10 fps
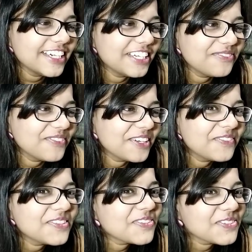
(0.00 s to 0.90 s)
It made
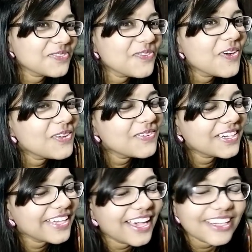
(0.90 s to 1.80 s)
me so small.
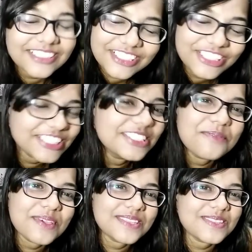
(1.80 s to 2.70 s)
But yeah, she is
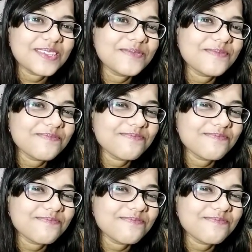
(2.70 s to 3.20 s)
amazing.